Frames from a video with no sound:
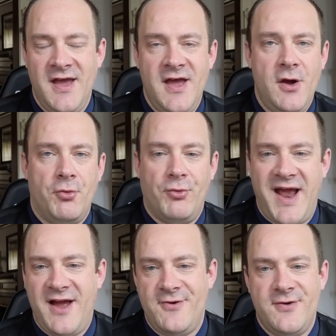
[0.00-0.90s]

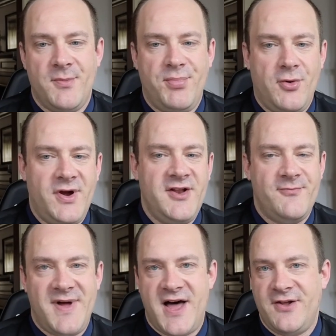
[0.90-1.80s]
Rather, the point of
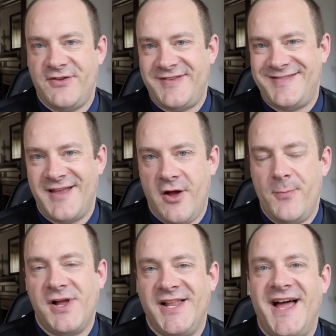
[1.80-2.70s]
models is to help
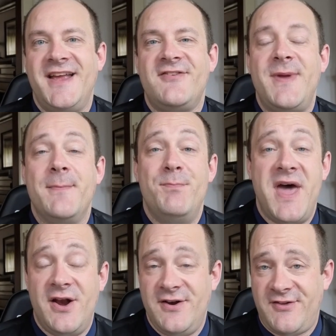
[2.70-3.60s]
clients make
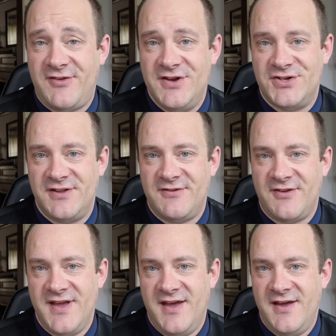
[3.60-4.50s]
better decisions.
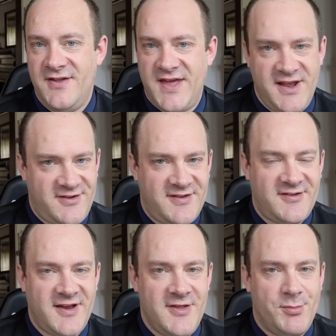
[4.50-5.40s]
That is to
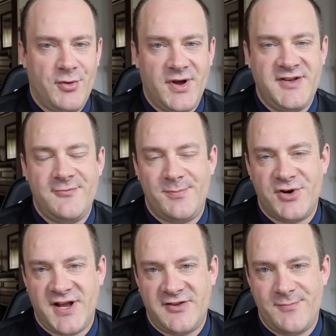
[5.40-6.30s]
say, the point of
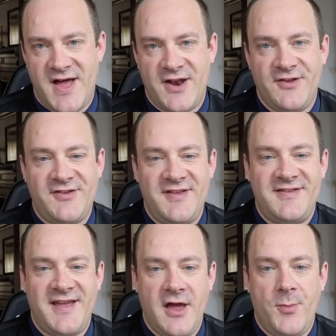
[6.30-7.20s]
predictive models is
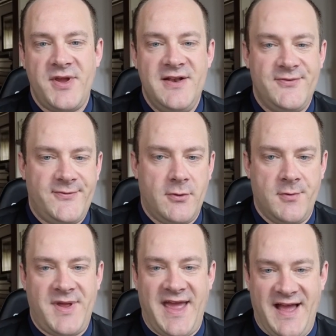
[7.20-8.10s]
to help
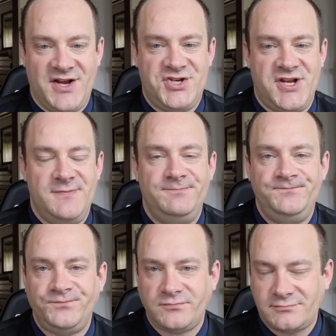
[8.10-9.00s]
inform action.
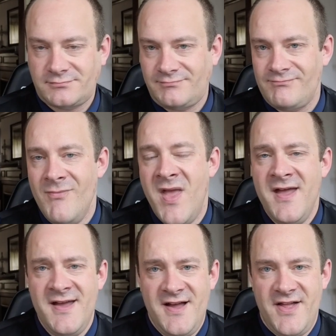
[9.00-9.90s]

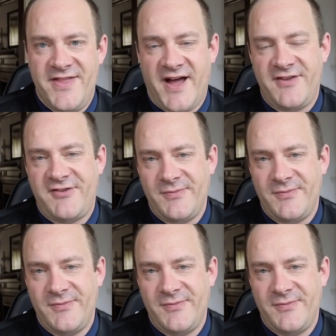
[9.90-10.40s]
Thus, it